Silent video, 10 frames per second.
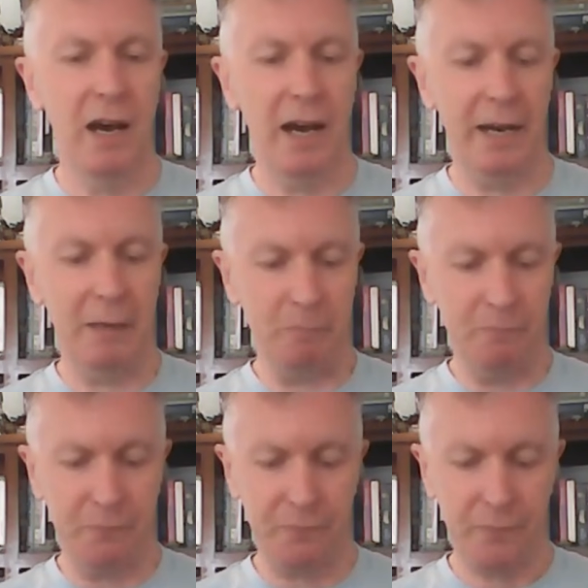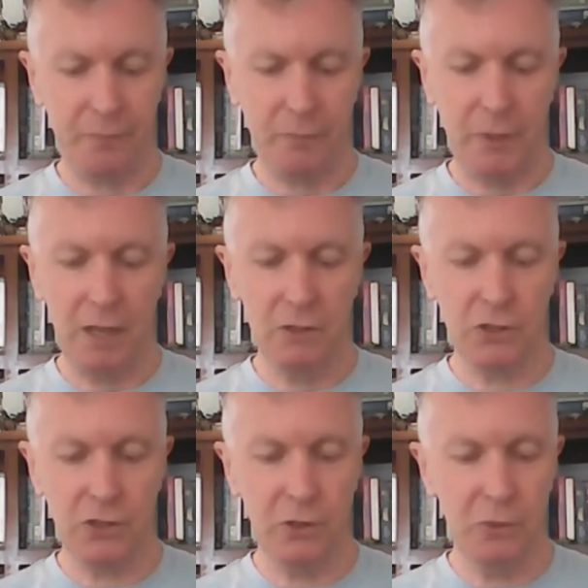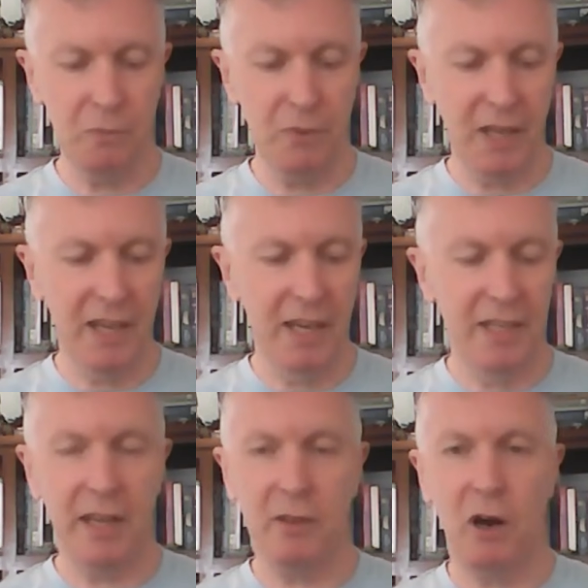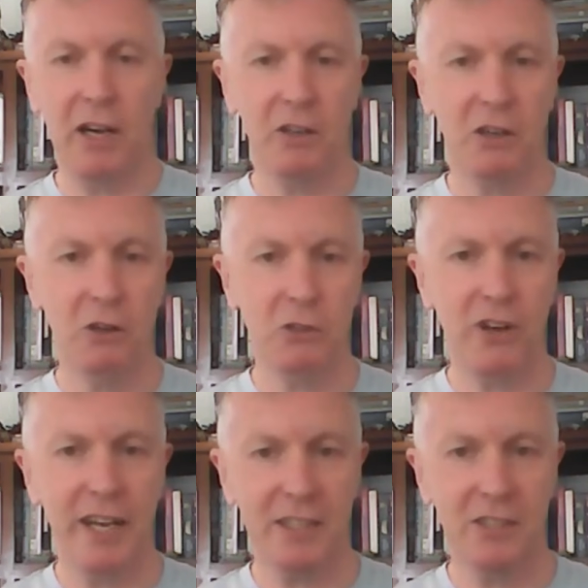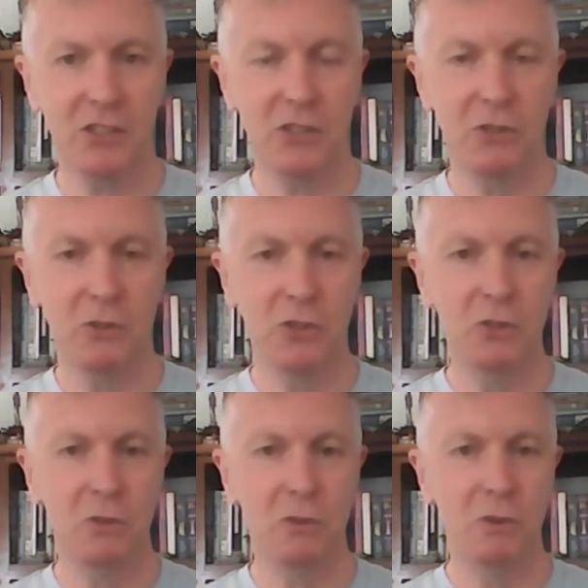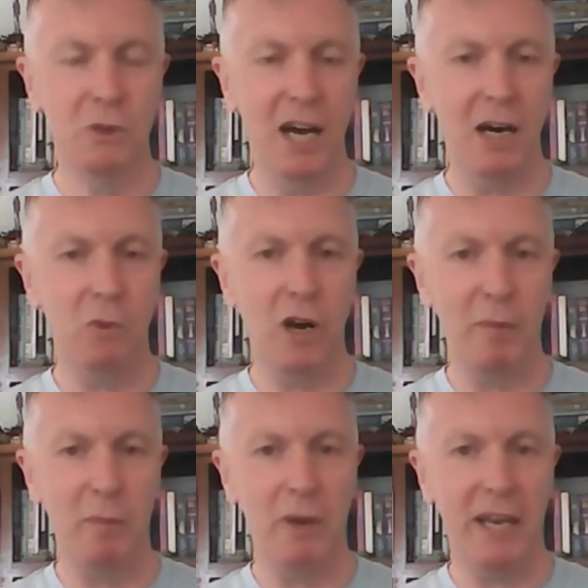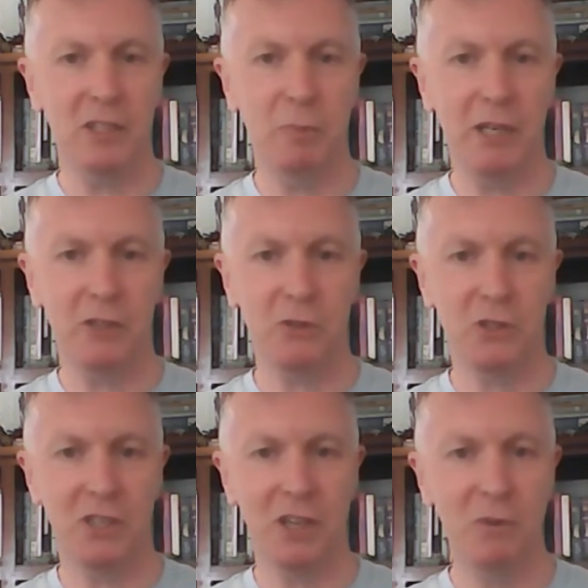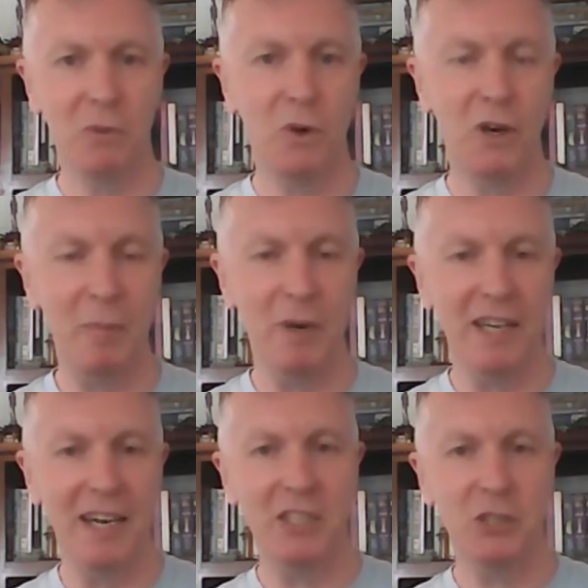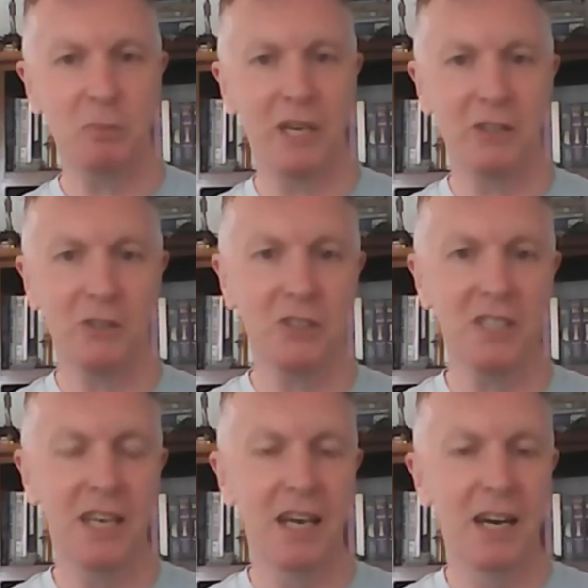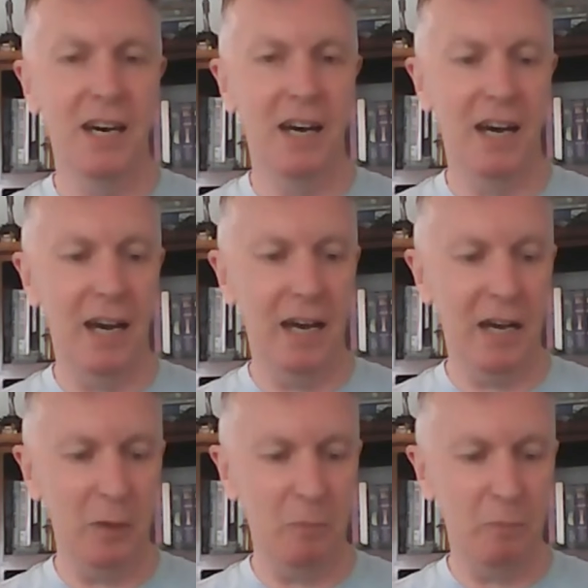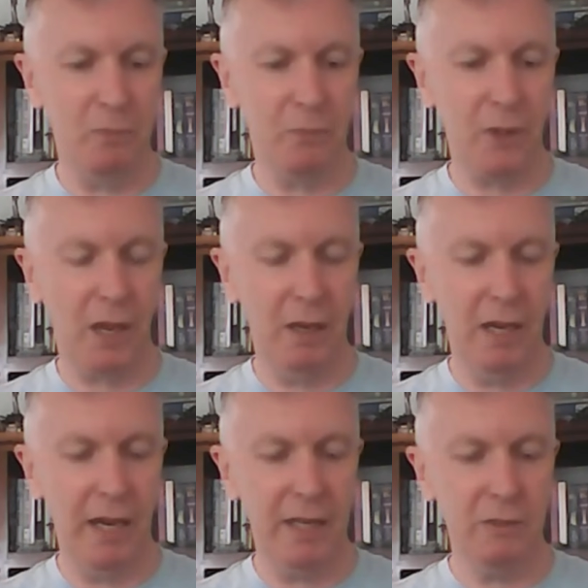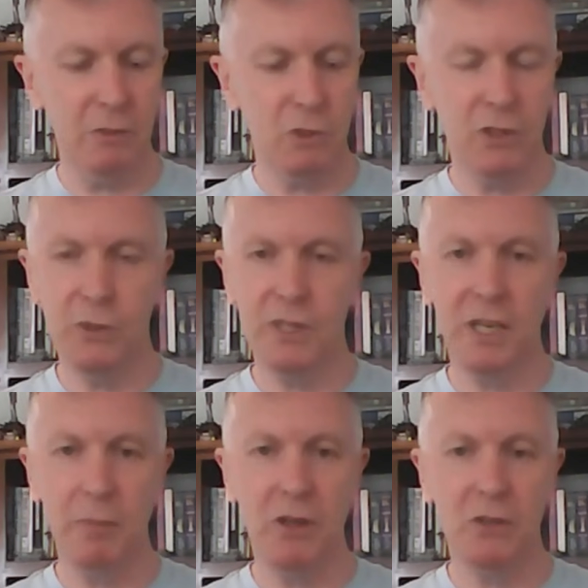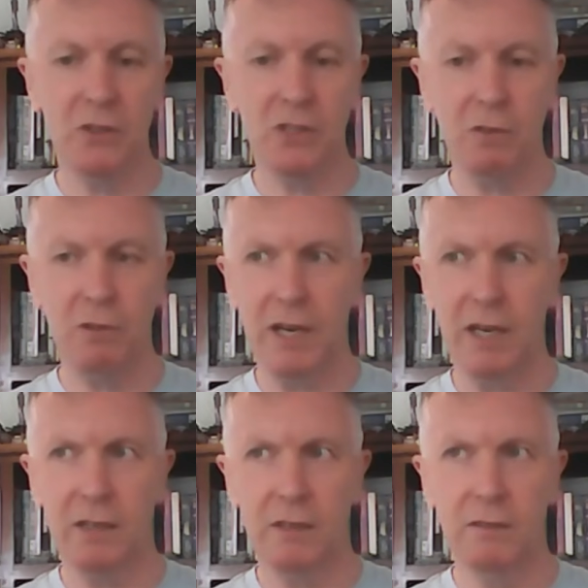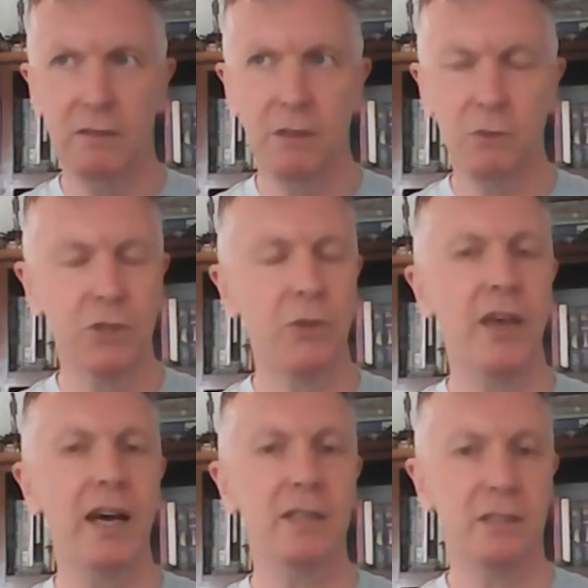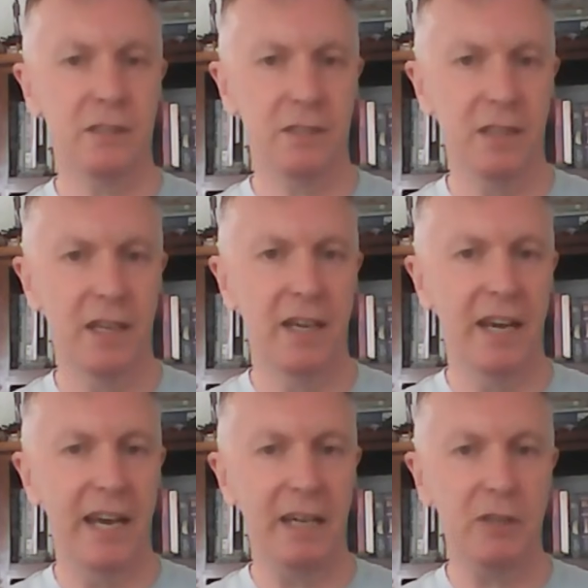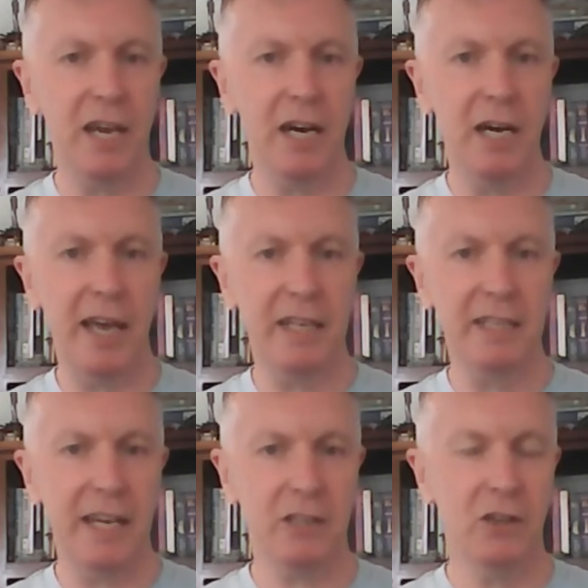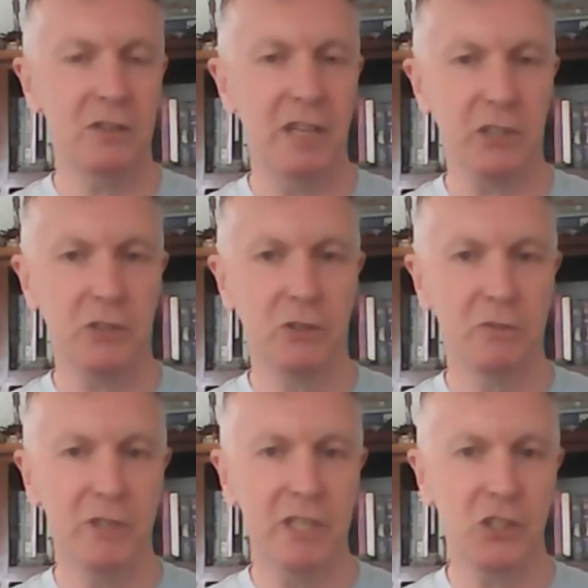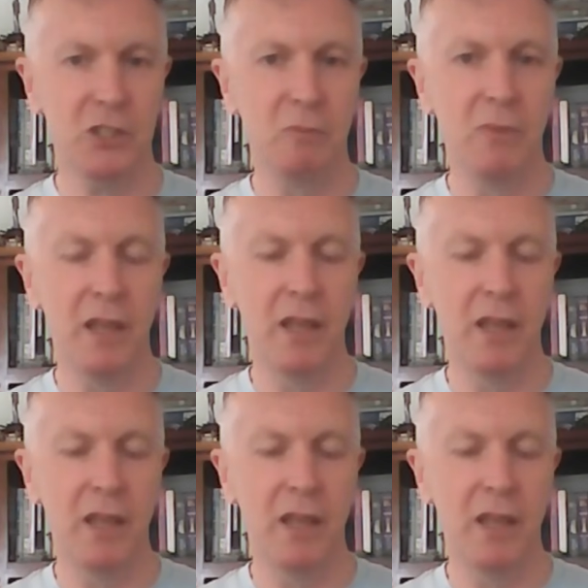Um, so yeah, I got a contract to do Warhammer Panzer Battles to go with Warhammer Ancient Battles, um, and was doing demos around, it was 2000 at our NatCon, National Convention.